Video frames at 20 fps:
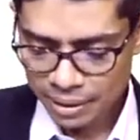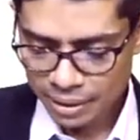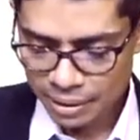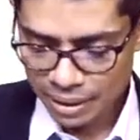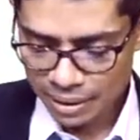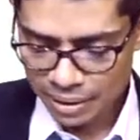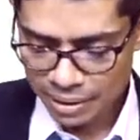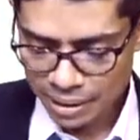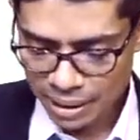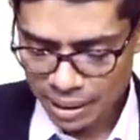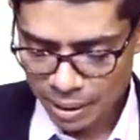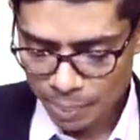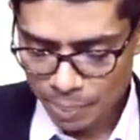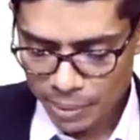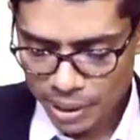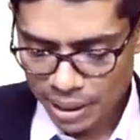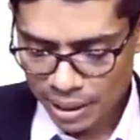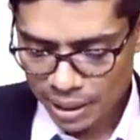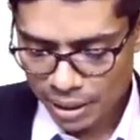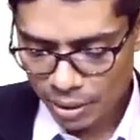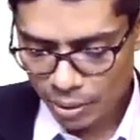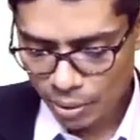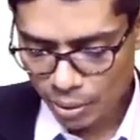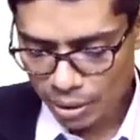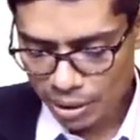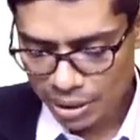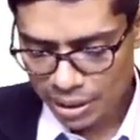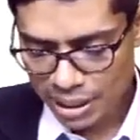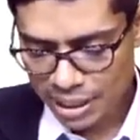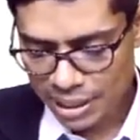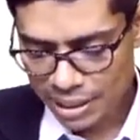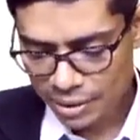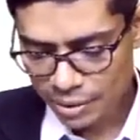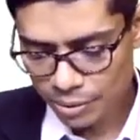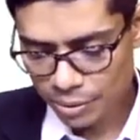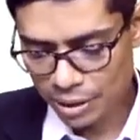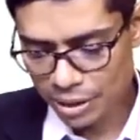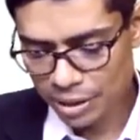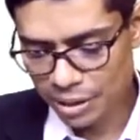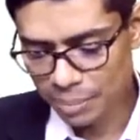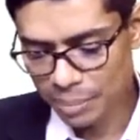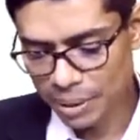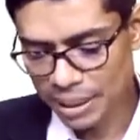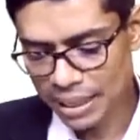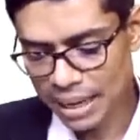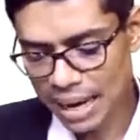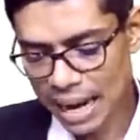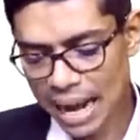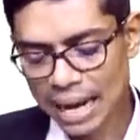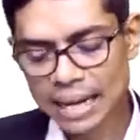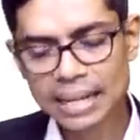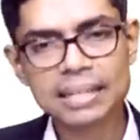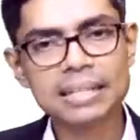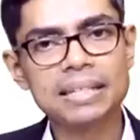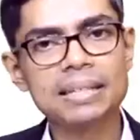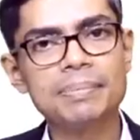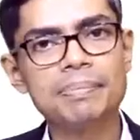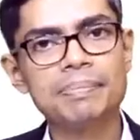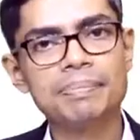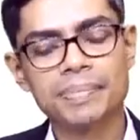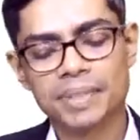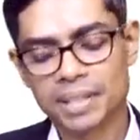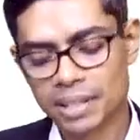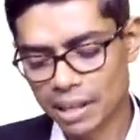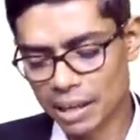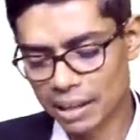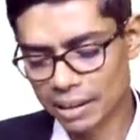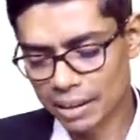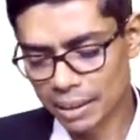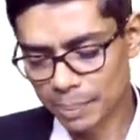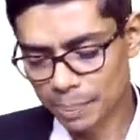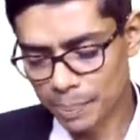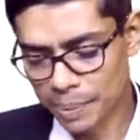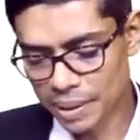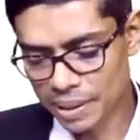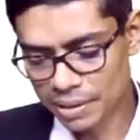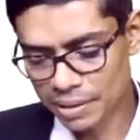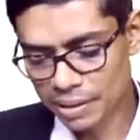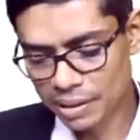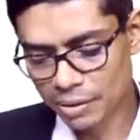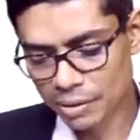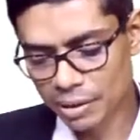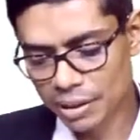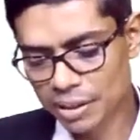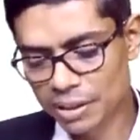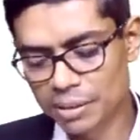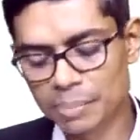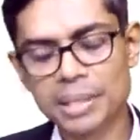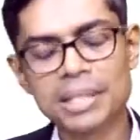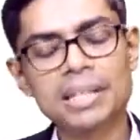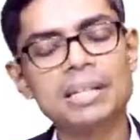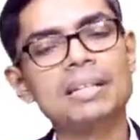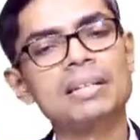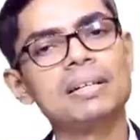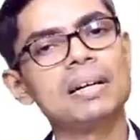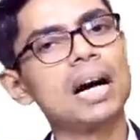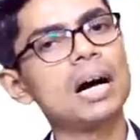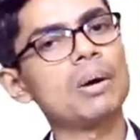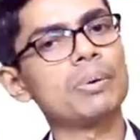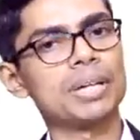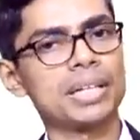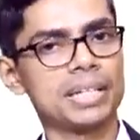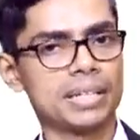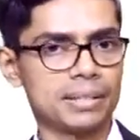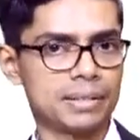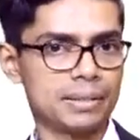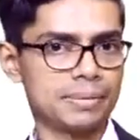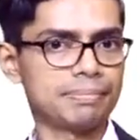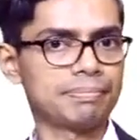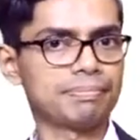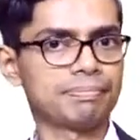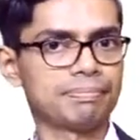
The cerebral cortex will remain active and the person will remain awake.